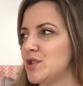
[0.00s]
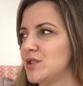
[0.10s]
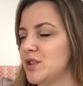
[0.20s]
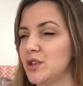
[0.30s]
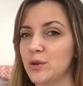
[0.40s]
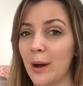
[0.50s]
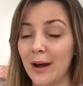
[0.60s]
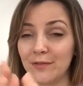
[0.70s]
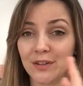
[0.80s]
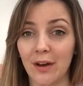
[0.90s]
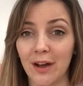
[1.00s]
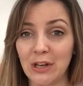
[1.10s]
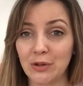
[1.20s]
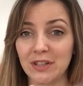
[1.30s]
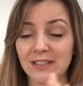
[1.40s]
two out of
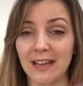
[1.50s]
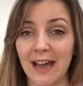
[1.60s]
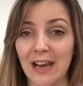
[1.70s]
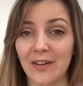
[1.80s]
nine on the scale of